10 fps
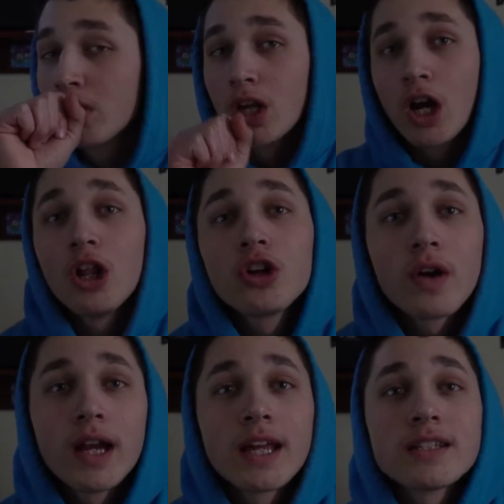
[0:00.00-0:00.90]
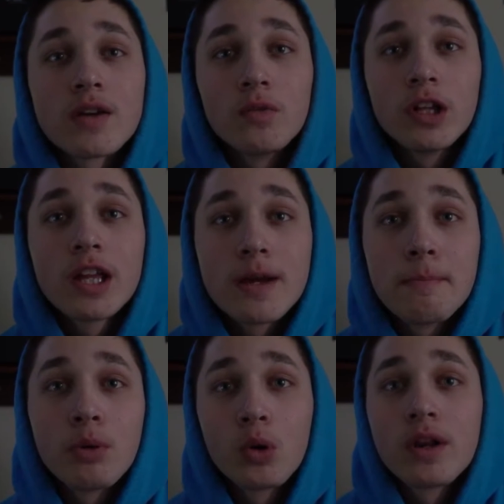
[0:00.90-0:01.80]
color grading is a really
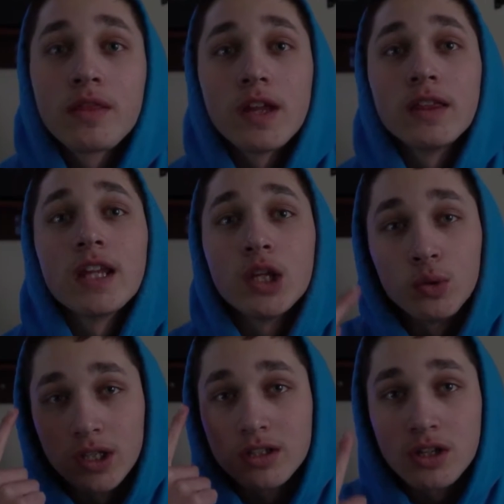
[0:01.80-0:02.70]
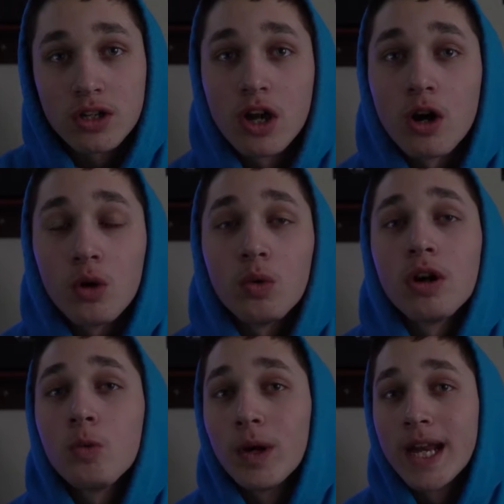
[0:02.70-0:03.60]
important thing that you need to know
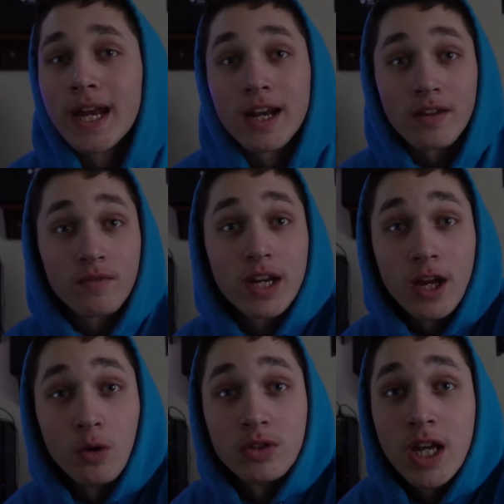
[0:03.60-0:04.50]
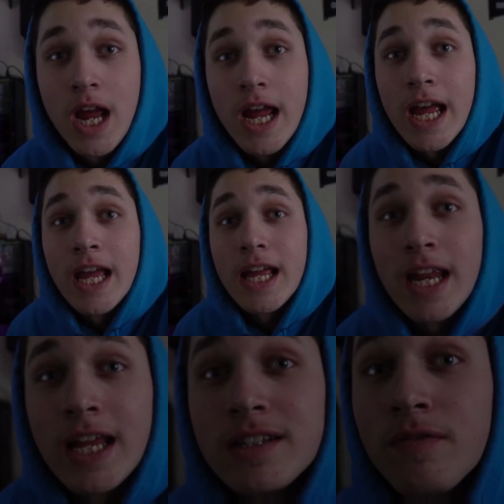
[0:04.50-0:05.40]
when editing videos. It
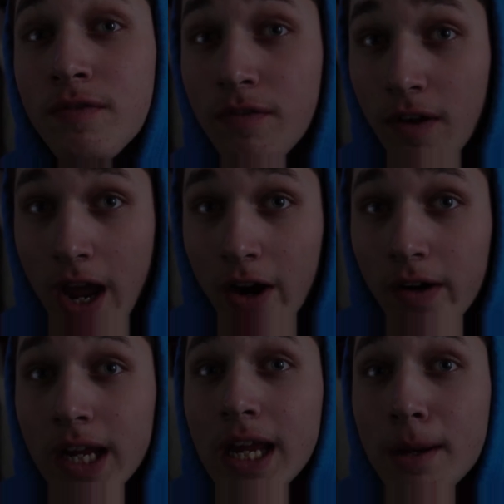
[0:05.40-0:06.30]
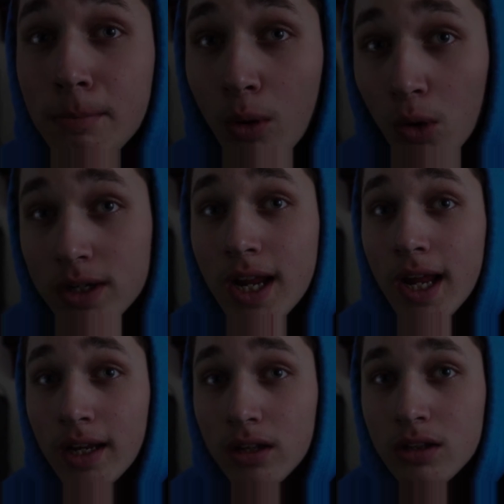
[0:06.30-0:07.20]
is very
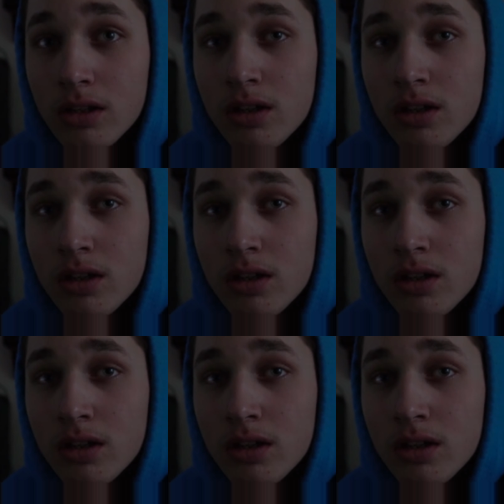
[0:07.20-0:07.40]
important.